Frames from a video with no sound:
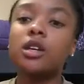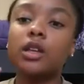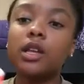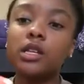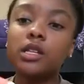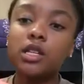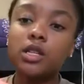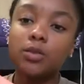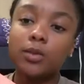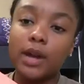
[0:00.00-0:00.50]

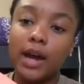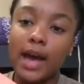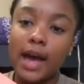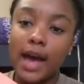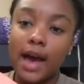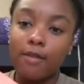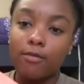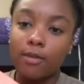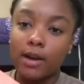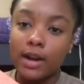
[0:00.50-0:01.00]
this is what I
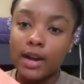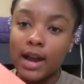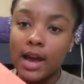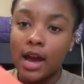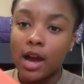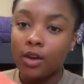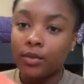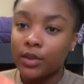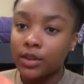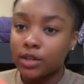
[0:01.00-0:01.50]
have right
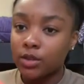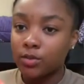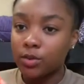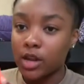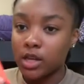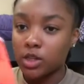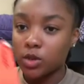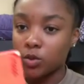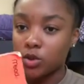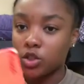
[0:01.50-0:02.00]
now. This is what
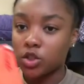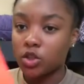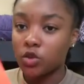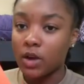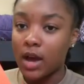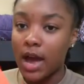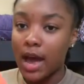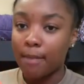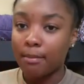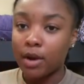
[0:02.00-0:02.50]
I switched to.
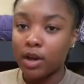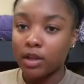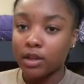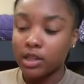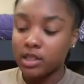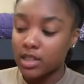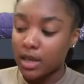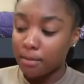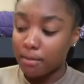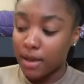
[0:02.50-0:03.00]
I had bought
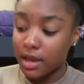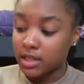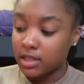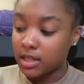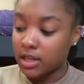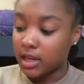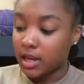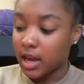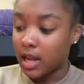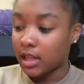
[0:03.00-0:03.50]
this at
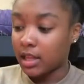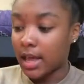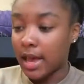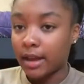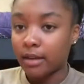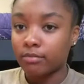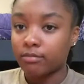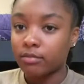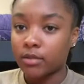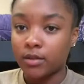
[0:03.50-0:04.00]
basic at
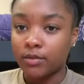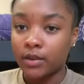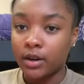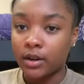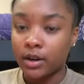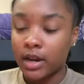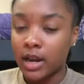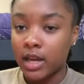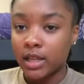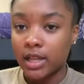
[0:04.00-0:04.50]
like the
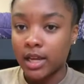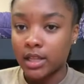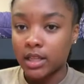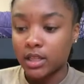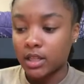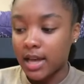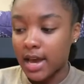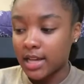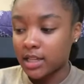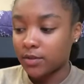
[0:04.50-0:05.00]
very end, like the
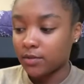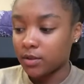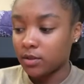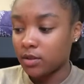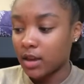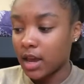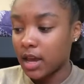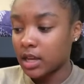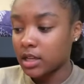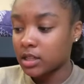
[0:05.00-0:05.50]
last few
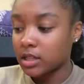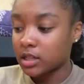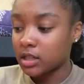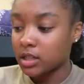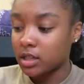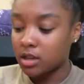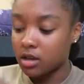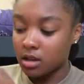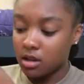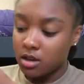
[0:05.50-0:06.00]
days.
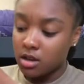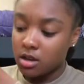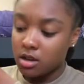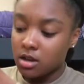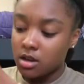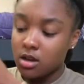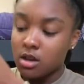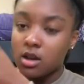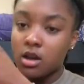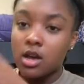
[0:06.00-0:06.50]

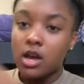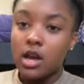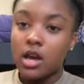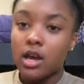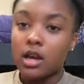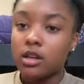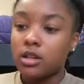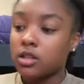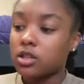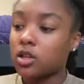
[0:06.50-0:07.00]

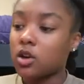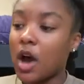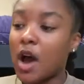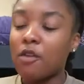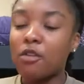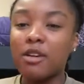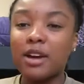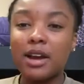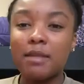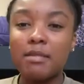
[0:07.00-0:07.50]
So I
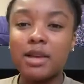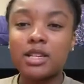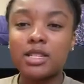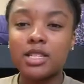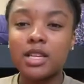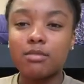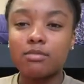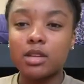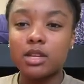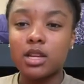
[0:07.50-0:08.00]
recommend
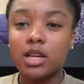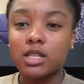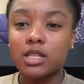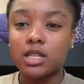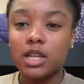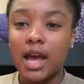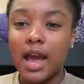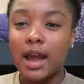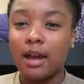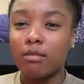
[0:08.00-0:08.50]
something that's
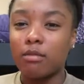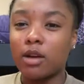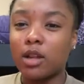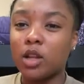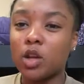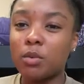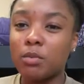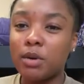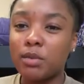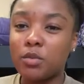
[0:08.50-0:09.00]
like a
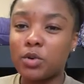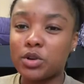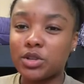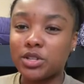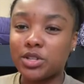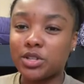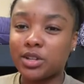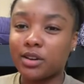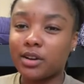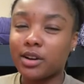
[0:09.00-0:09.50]
little bit more
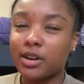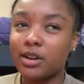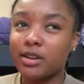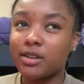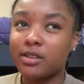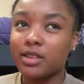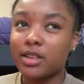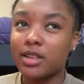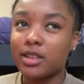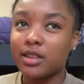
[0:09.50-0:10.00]
sturdier
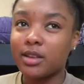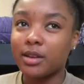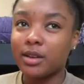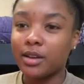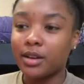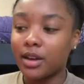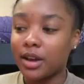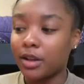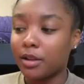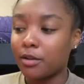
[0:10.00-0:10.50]
than the
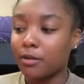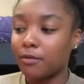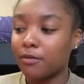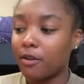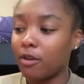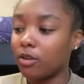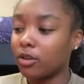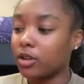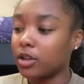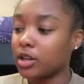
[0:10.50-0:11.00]
yellow
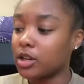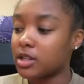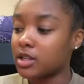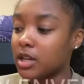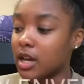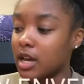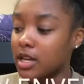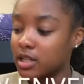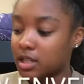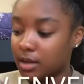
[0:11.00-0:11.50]
folders,
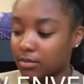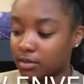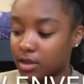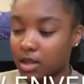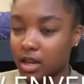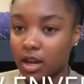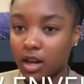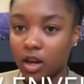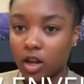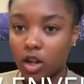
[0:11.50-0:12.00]
and something
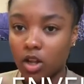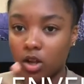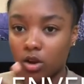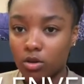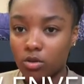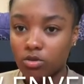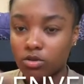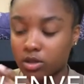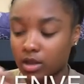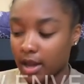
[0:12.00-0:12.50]
that'll
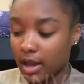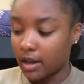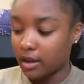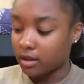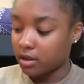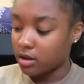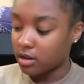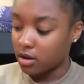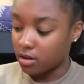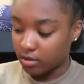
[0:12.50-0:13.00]
close, like,
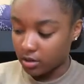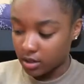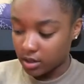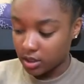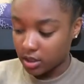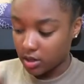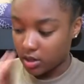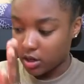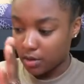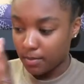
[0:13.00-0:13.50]
you know,
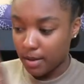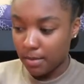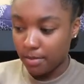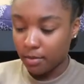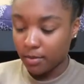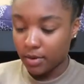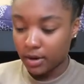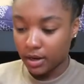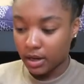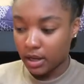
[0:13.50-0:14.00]
conceal your paperwork